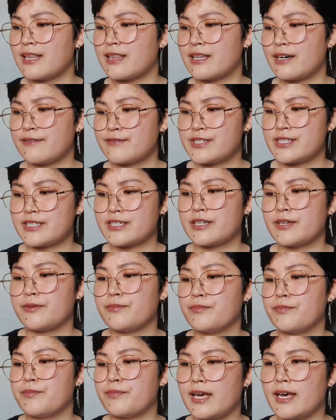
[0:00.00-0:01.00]
I love
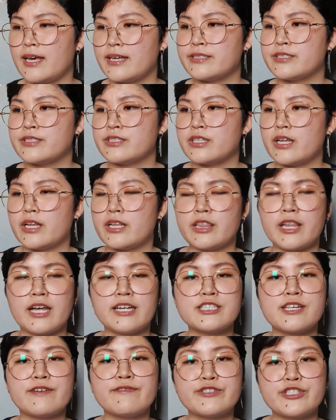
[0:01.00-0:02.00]
singing, and
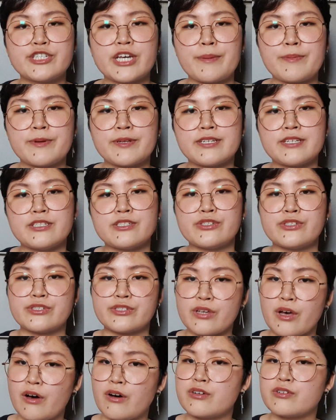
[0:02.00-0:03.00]
lots of Japanese
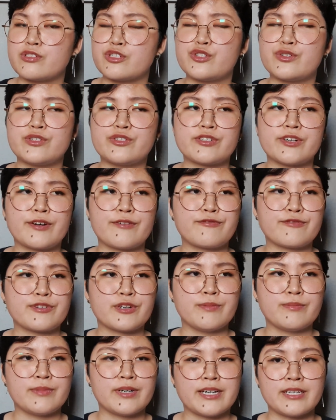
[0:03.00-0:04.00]
songs which are
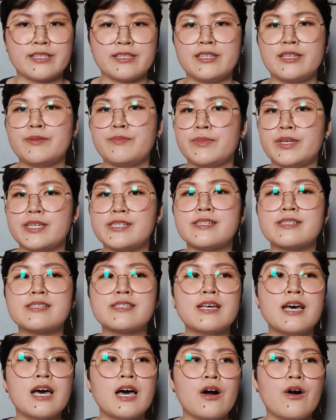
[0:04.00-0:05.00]
from
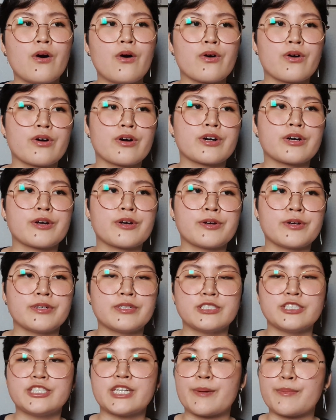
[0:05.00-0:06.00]
animes
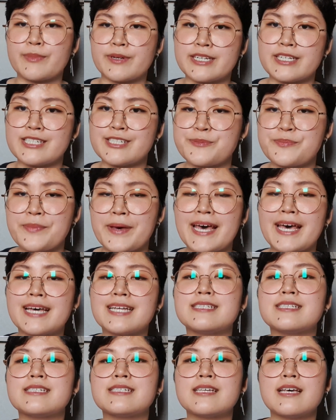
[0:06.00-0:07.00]
or Japanese
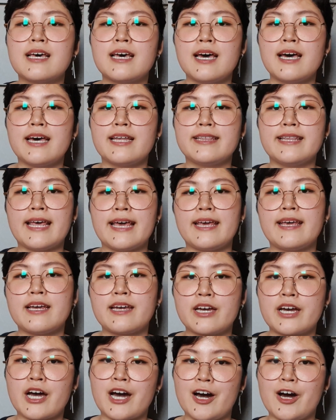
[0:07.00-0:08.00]
bands,
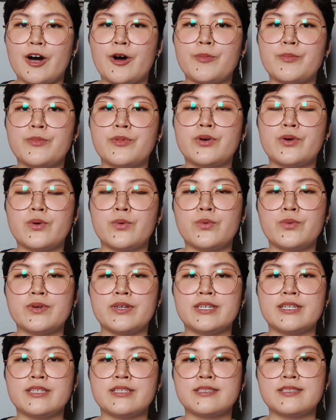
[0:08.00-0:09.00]
they come
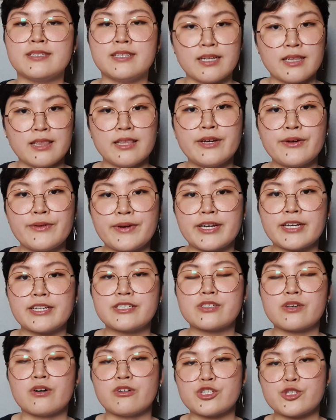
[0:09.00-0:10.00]
with the
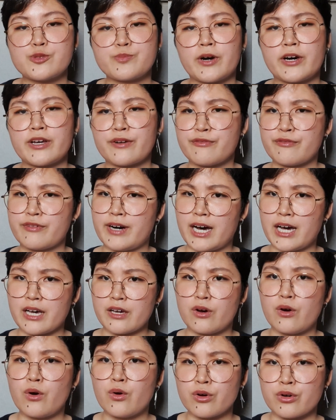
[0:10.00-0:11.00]
lyrics on
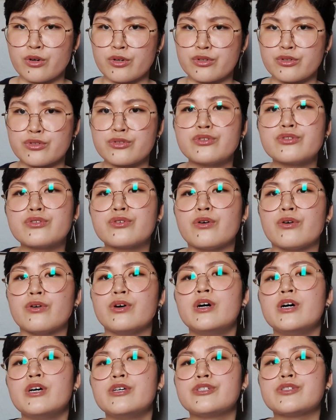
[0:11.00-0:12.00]
Spotify or
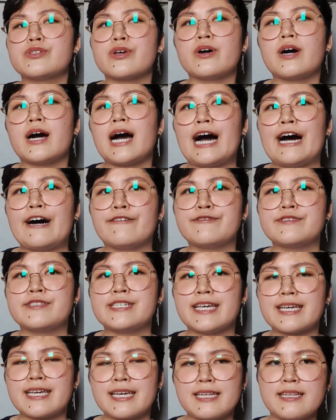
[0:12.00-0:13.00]
Google. So I've
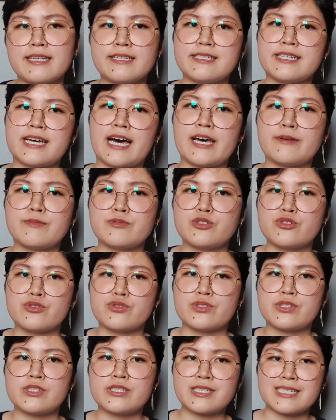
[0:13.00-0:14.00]
taken the time
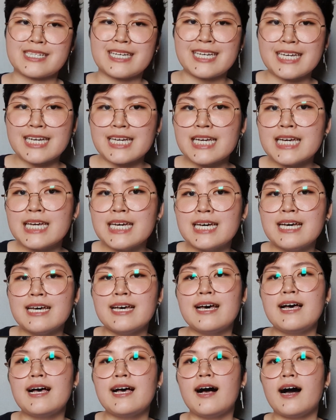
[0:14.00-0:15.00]
to sing
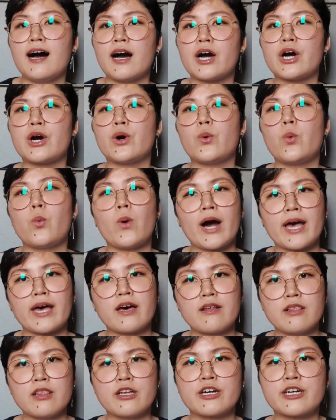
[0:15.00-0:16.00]

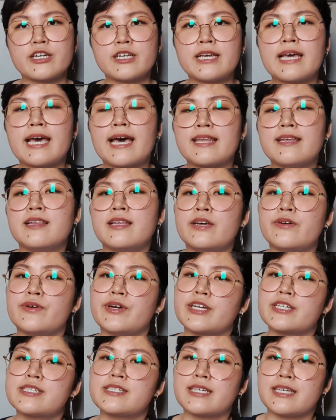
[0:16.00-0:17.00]
while learning the
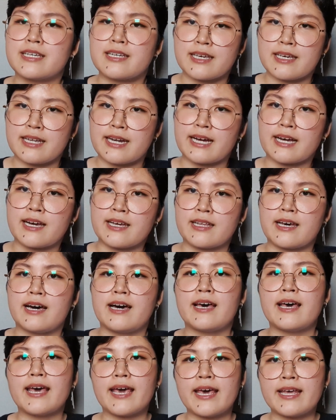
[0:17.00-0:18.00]
lyrics in
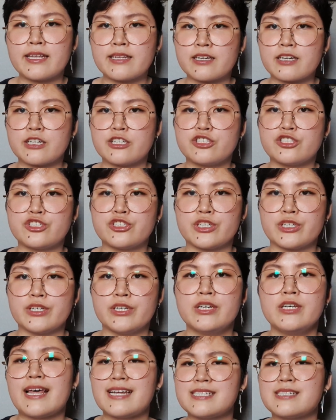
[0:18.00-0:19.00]
hiragana and
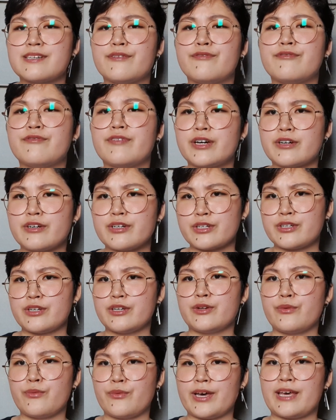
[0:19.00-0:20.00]
kanji. So that's a very
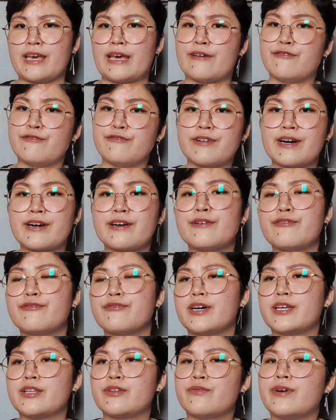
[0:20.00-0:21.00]
good way and very
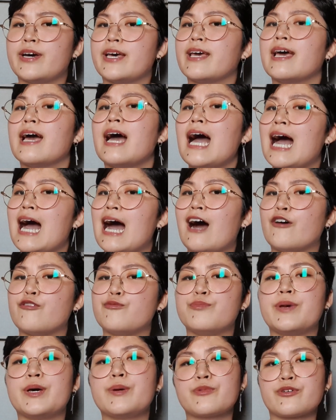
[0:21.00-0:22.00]
fun way
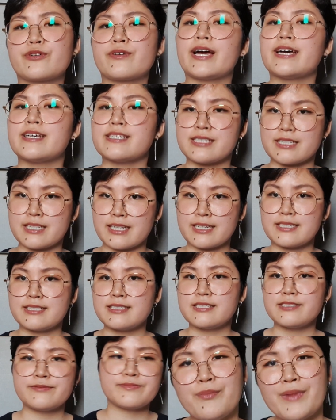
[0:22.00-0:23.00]
of memorizing
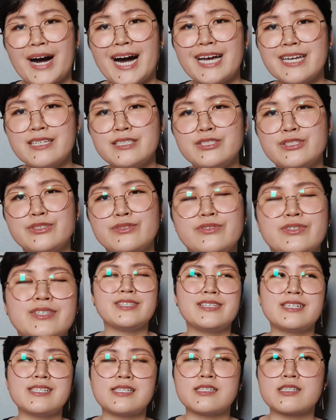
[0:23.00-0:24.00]
it. But mind you,
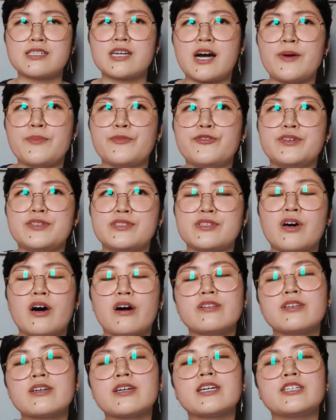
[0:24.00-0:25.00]
it doesn't come with
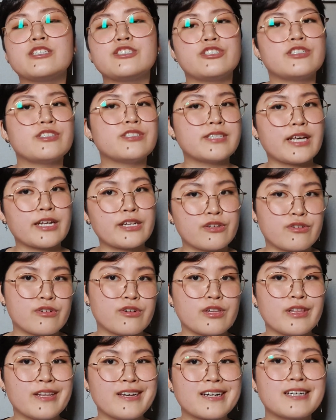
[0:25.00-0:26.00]
all the kanjis that
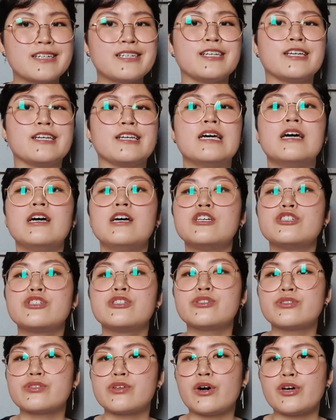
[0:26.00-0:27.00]
you're learning.
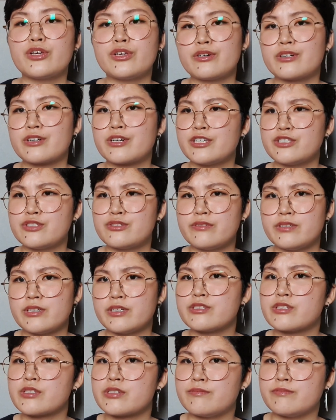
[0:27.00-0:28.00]
So you're going to
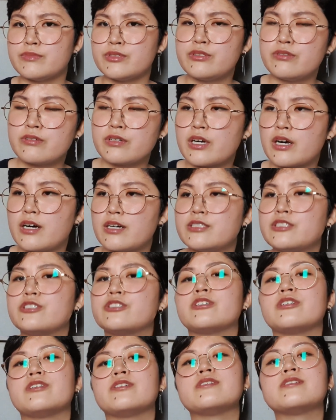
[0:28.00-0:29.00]
learn some new
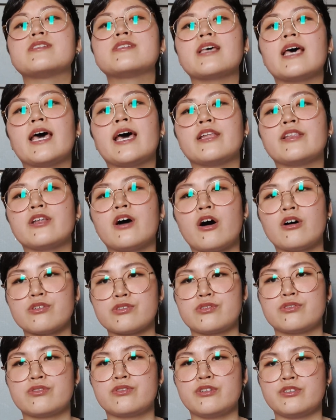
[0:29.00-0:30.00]
kanjis and
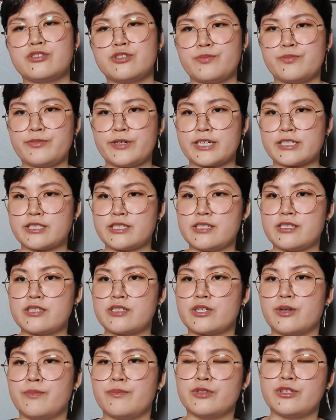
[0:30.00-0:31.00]
also going to
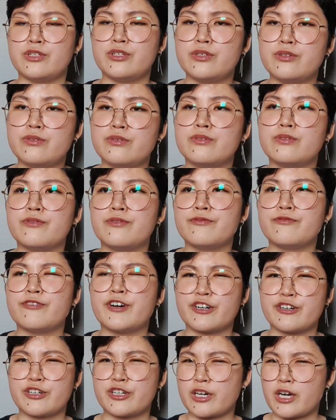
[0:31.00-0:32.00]
practice some new
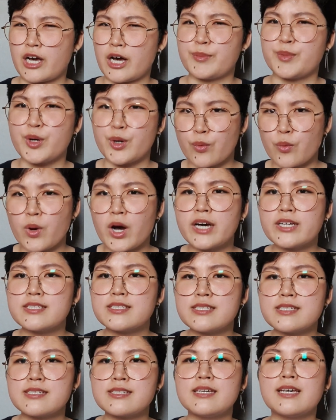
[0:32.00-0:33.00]
very common
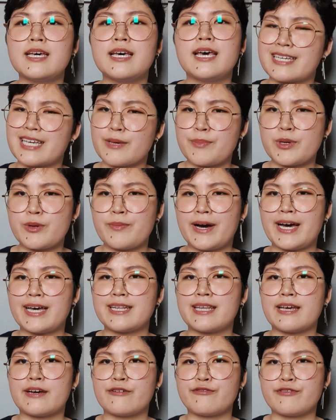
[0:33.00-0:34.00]
ones. And keep in
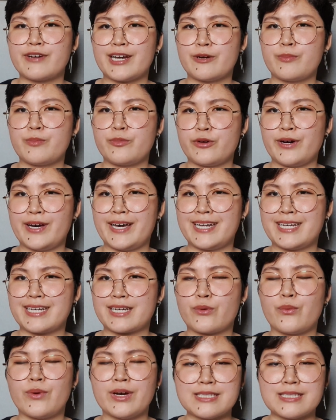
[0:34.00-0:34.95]
mind they are very poetic